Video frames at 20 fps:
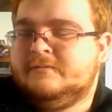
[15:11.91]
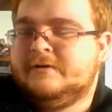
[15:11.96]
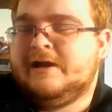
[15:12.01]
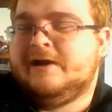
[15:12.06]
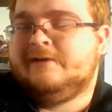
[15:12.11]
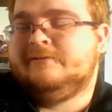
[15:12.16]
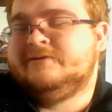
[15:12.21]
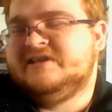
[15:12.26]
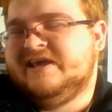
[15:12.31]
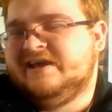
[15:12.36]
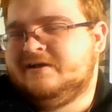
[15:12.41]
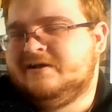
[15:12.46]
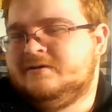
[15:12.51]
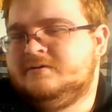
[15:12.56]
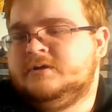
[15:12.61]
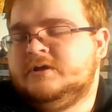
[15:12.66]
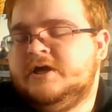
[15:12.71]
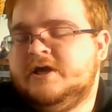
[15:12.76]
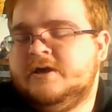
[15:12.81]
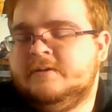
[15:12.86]
Well, not really a
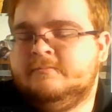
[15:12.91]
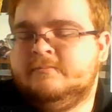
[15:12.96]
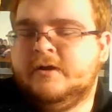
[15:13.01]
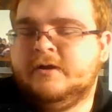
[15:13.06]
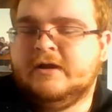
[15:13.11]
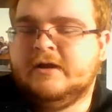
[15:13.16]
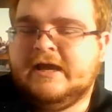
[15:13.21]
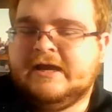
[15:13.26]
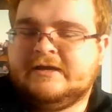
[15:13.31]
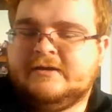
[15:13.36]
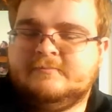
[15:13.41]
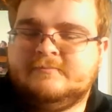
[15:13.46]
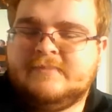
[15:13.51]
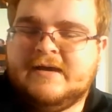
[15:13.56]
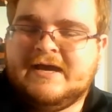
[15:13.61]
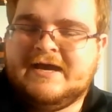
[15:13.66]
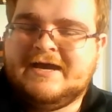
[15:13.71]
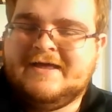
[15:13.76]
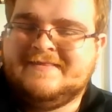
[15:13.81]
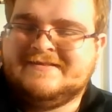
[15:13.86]
clip, but like
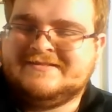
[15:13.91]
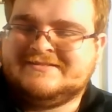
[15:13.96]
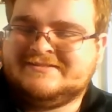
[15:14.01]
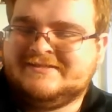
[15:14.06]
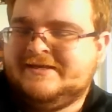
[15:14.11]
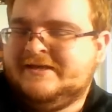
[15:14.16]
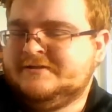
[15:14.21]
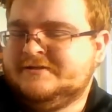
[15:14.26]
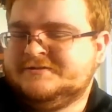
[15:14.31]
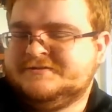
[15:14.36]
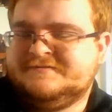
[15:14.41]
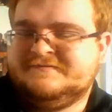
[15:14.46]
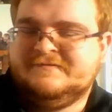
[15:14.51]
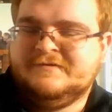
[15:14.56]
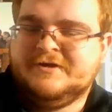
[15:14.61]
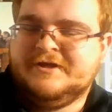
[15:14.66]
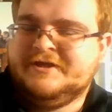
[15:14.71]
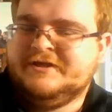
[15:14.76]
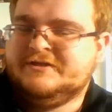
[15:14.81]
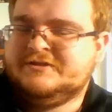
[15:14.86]
behind the scenes
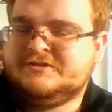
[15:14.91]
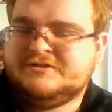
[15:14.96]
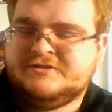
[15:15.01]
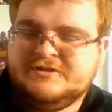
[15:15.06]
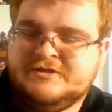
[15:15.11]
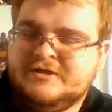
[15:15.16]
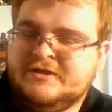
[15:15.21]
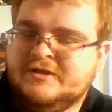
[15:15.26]
footage